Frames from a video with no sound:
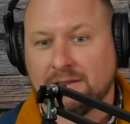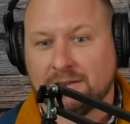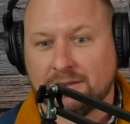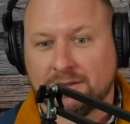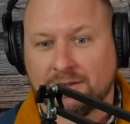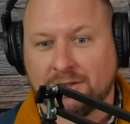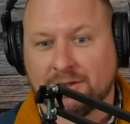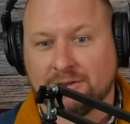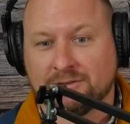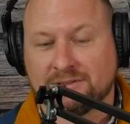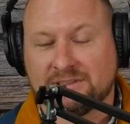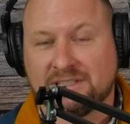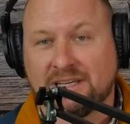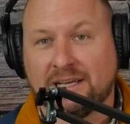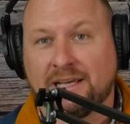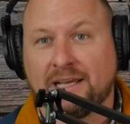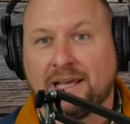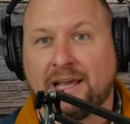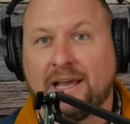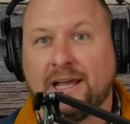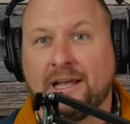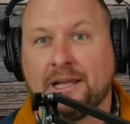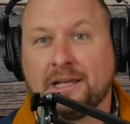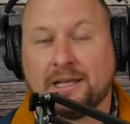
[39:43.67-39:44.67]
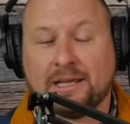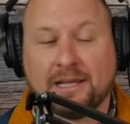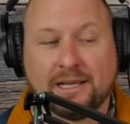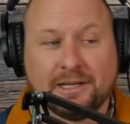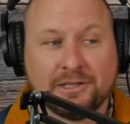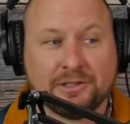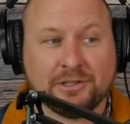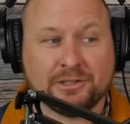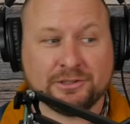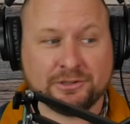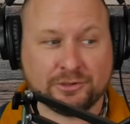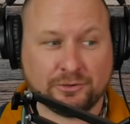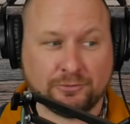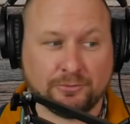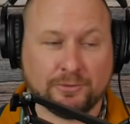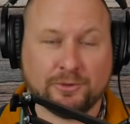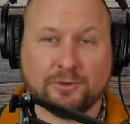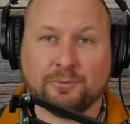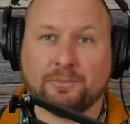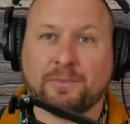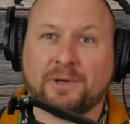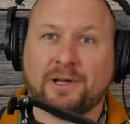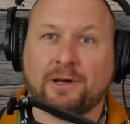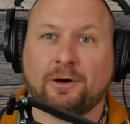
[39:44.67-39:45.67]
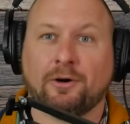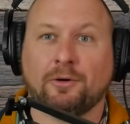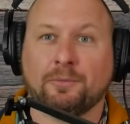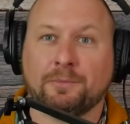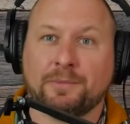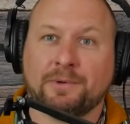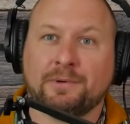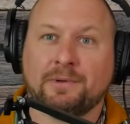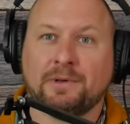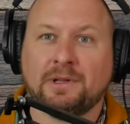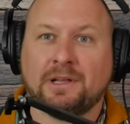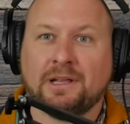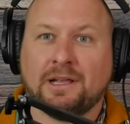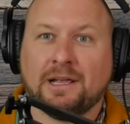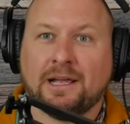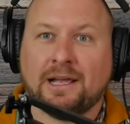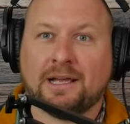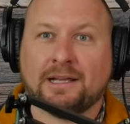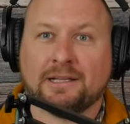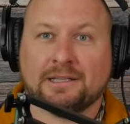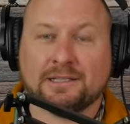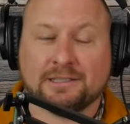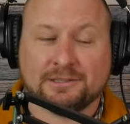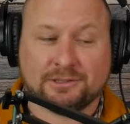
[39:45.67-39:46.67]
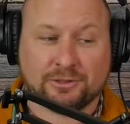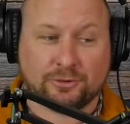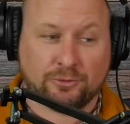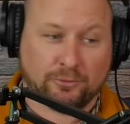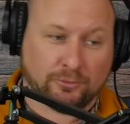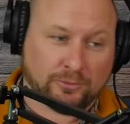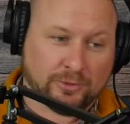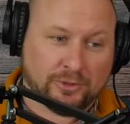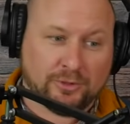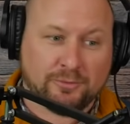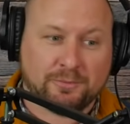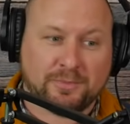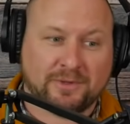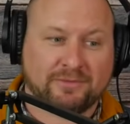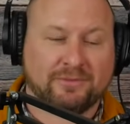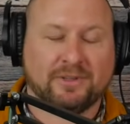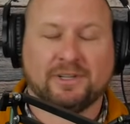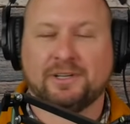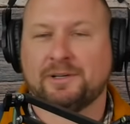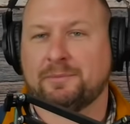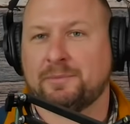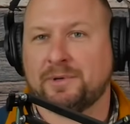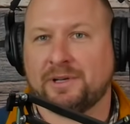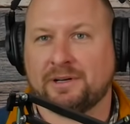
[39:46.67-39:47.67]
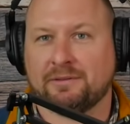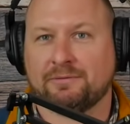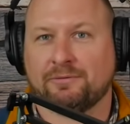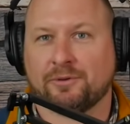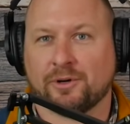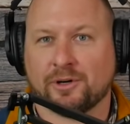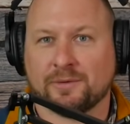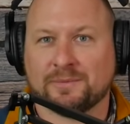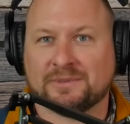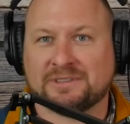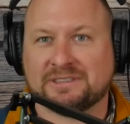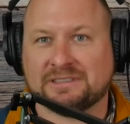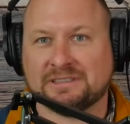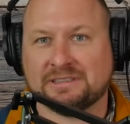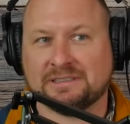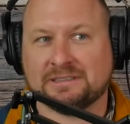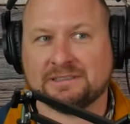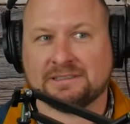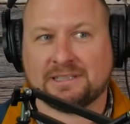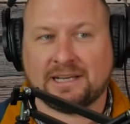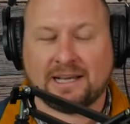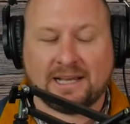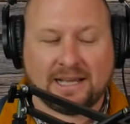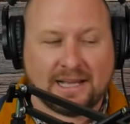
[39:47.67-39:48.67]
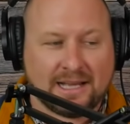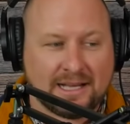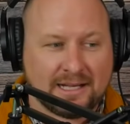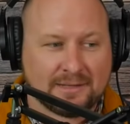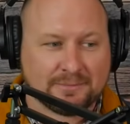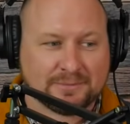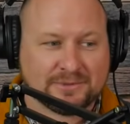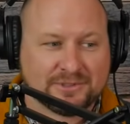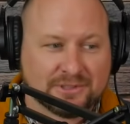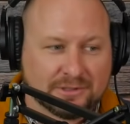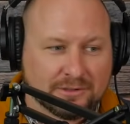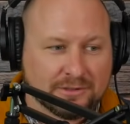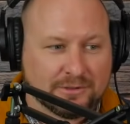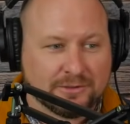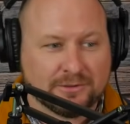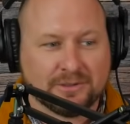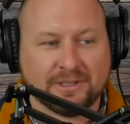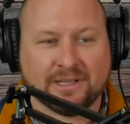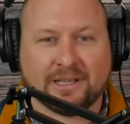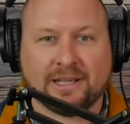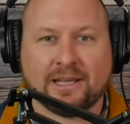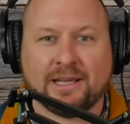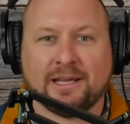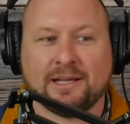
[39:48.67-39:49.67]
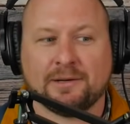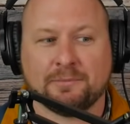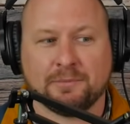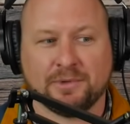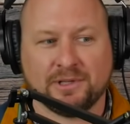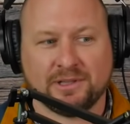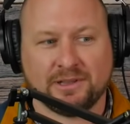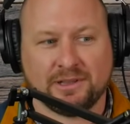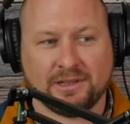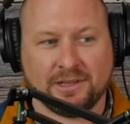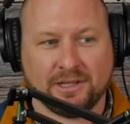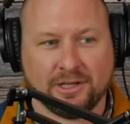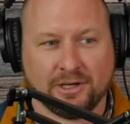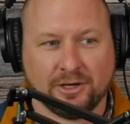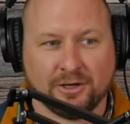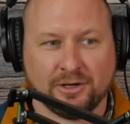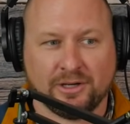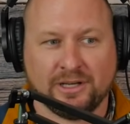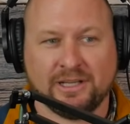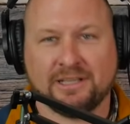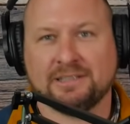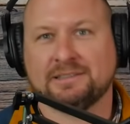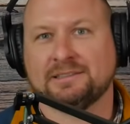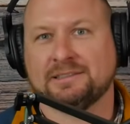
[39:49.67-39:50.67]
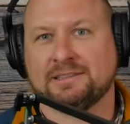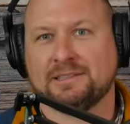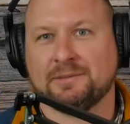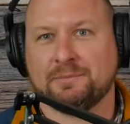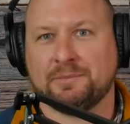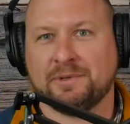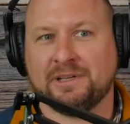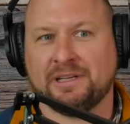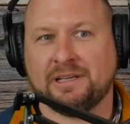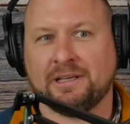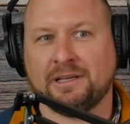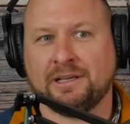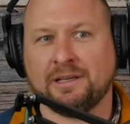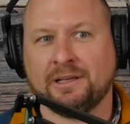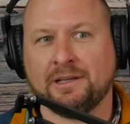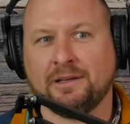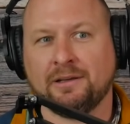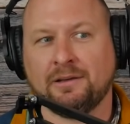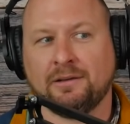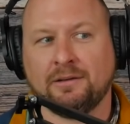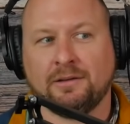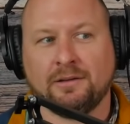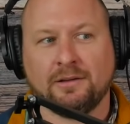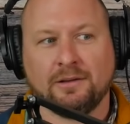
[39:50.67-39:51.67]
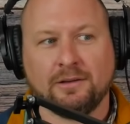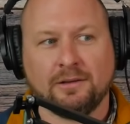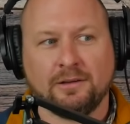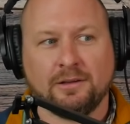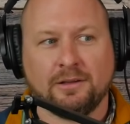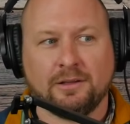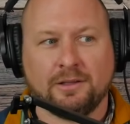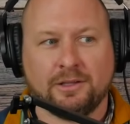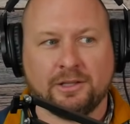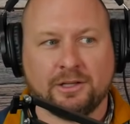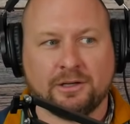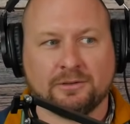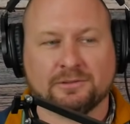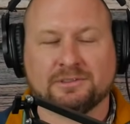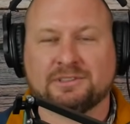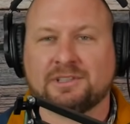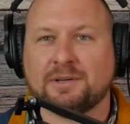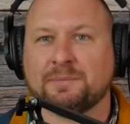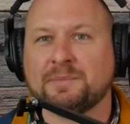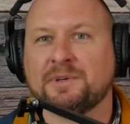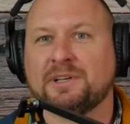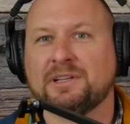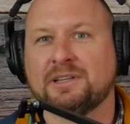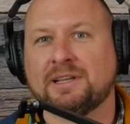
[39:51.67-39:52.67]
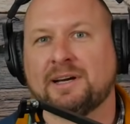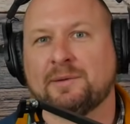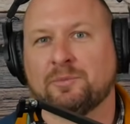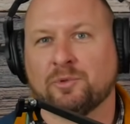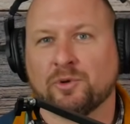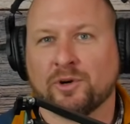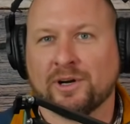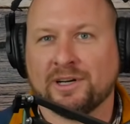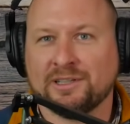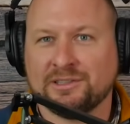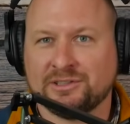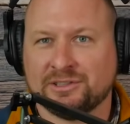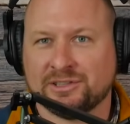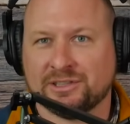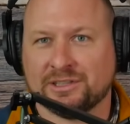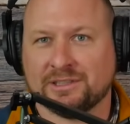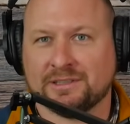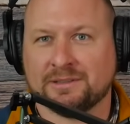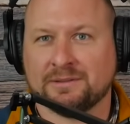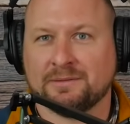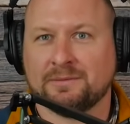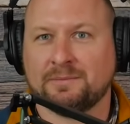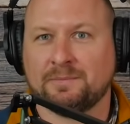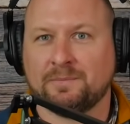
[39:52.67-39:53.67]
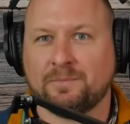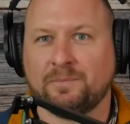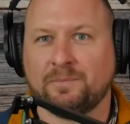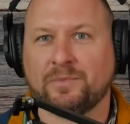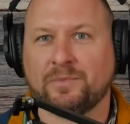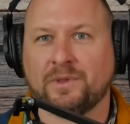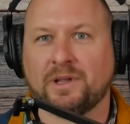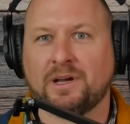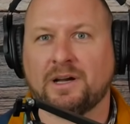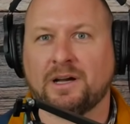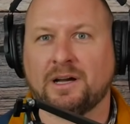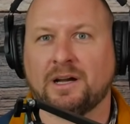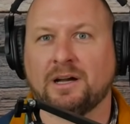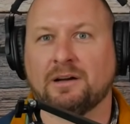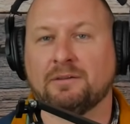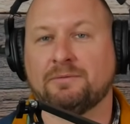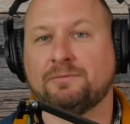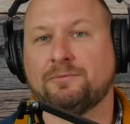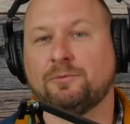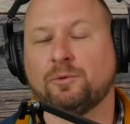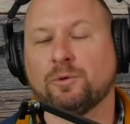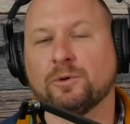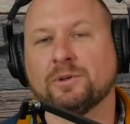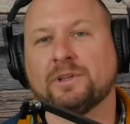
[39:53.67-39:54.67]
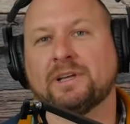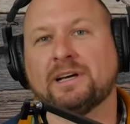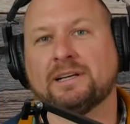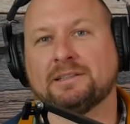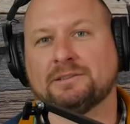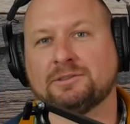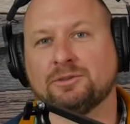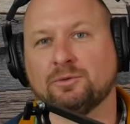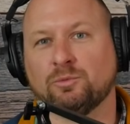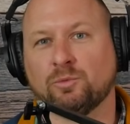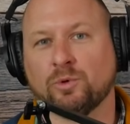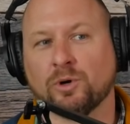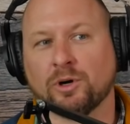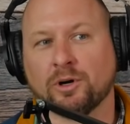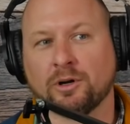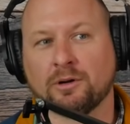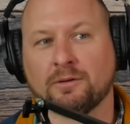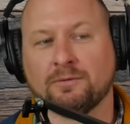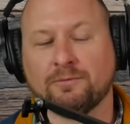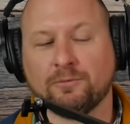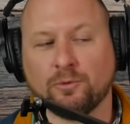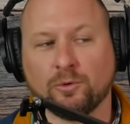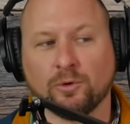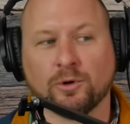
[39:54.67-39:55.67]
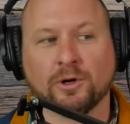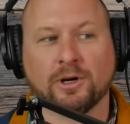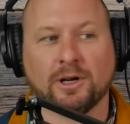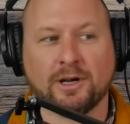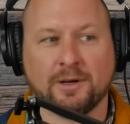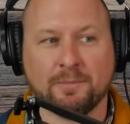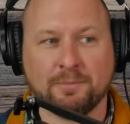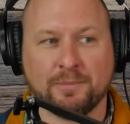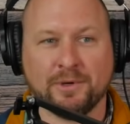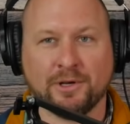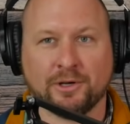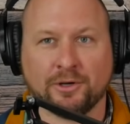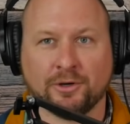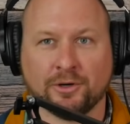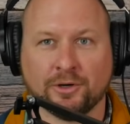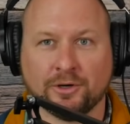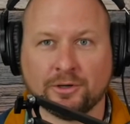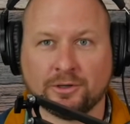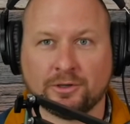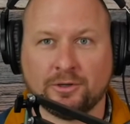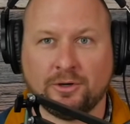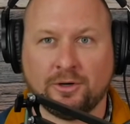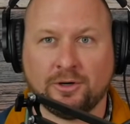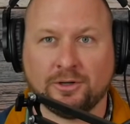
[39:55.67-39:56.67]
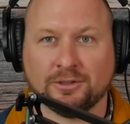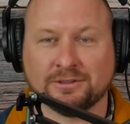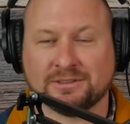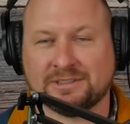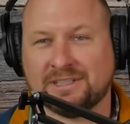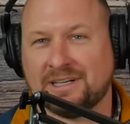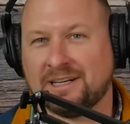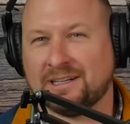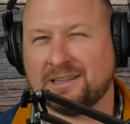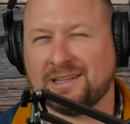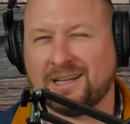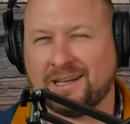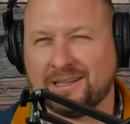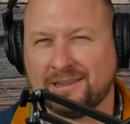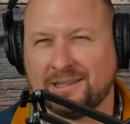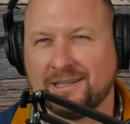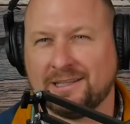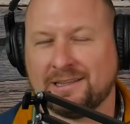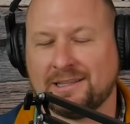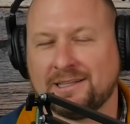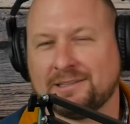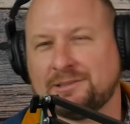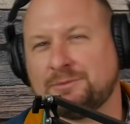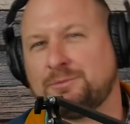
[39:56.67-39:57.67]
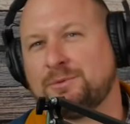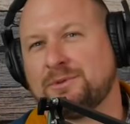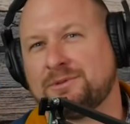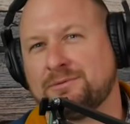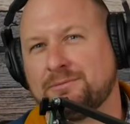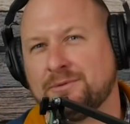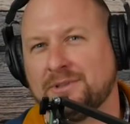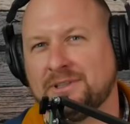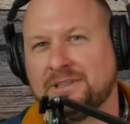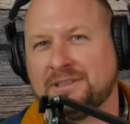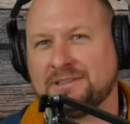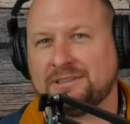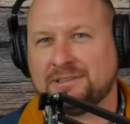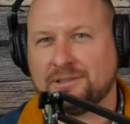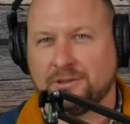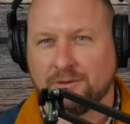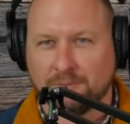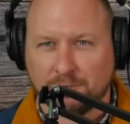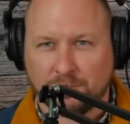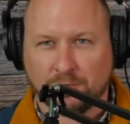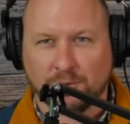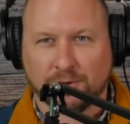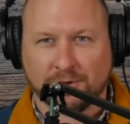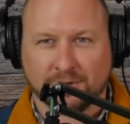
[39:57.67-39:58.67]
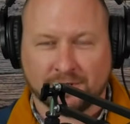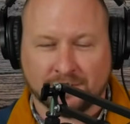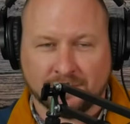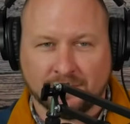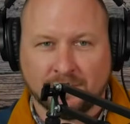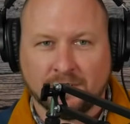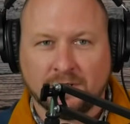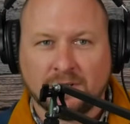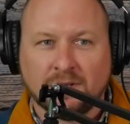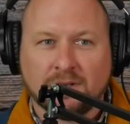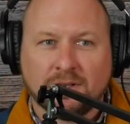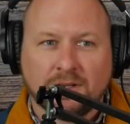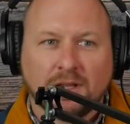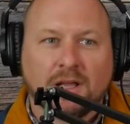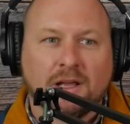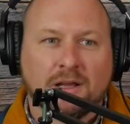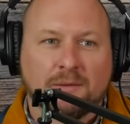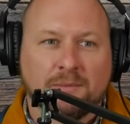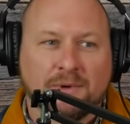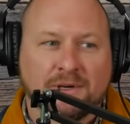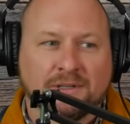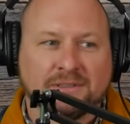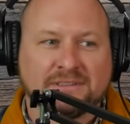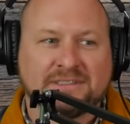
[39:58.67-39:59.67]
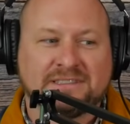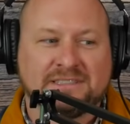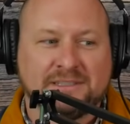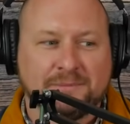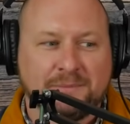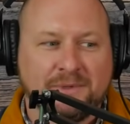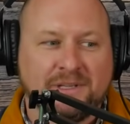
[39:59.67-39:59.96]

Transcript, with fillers: you know, saying, hey, can this group help? And this group of independent pharmacies absolutely can, but there needs to be, you know, some collaboration uh, for that to work for a bigger cause. And I, th I think that's what's really so important about C